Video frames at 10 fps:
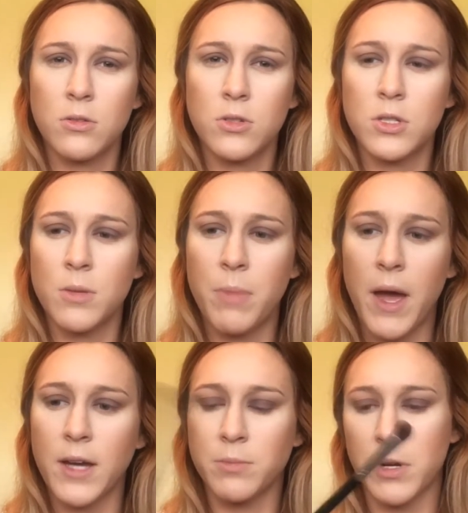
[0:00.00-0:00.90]
Just a
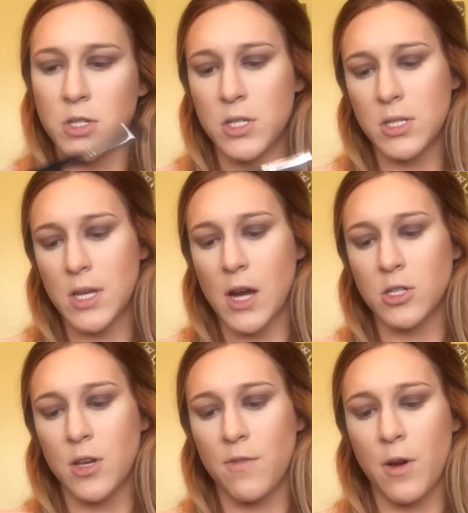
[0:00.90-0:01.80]
pack brush. This is
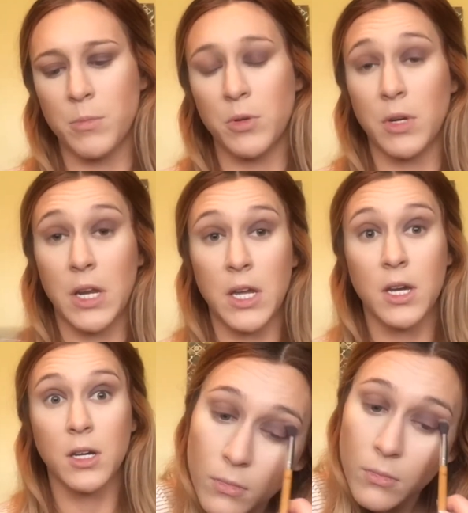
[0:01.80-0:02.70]
actually from
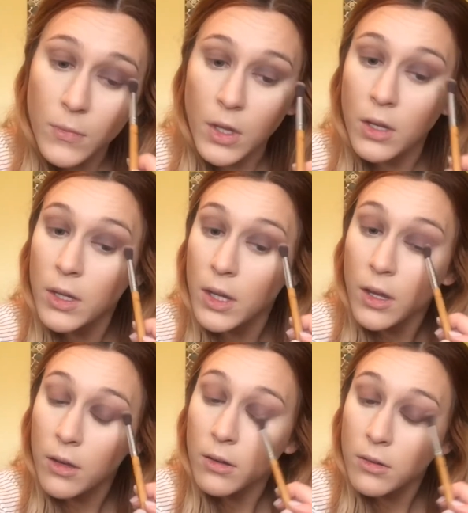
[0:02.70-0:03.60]
Unique. And
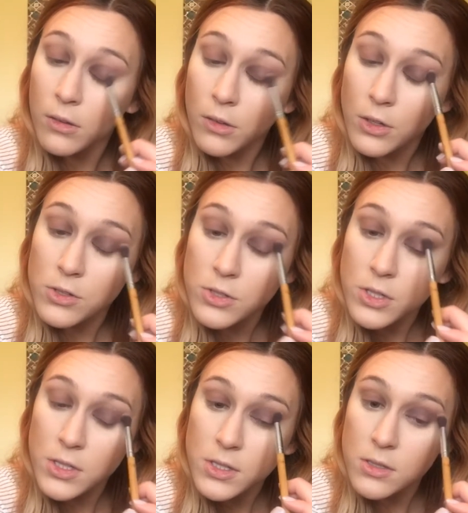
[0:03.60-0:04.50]
again, there's
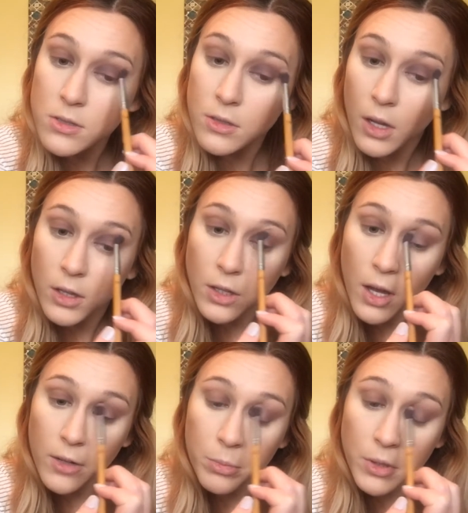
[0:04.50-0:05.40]
just a
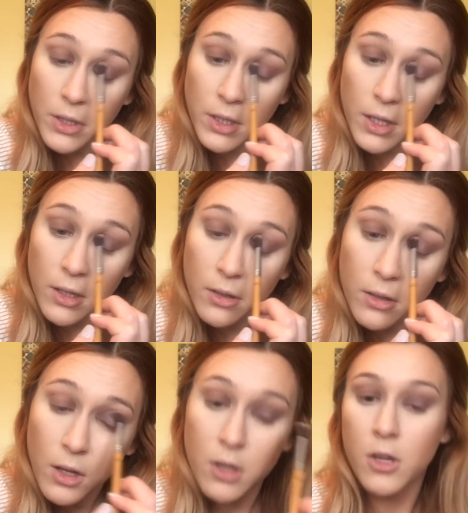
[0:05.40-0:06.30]
lot of blending
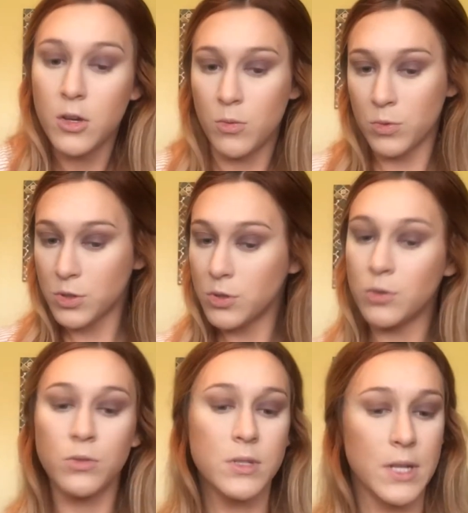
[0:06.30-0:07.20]
when
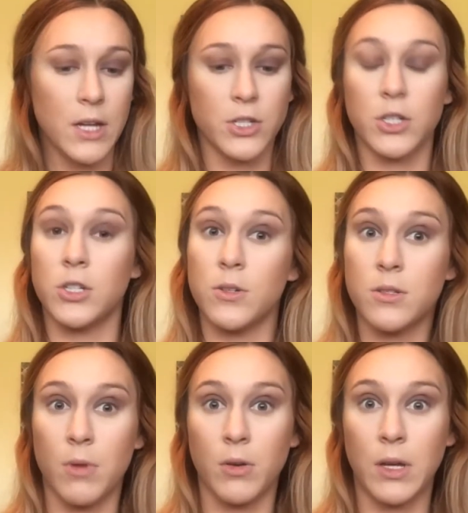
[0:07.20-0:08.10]
you decide you're going to do a
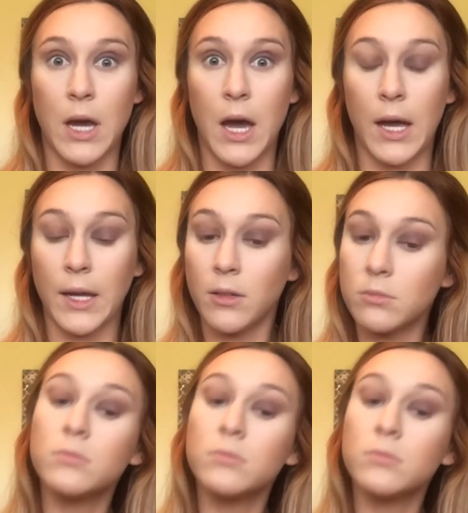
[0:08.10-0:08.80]
smoky eye